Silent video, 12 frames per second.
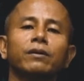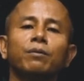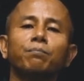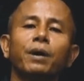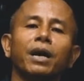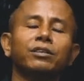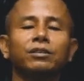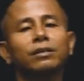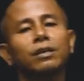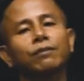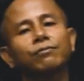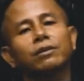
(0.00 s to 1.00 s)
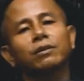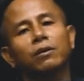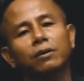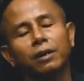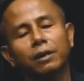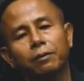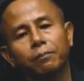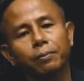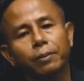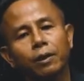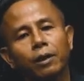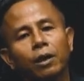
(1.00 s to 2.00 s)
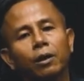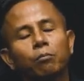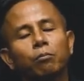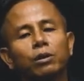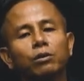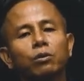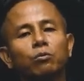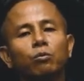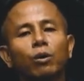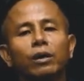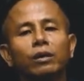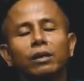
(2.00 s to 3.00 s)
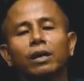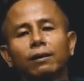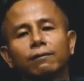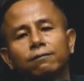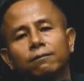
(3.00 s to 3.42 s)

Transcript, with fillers: compassion, loves, and all that. But the one love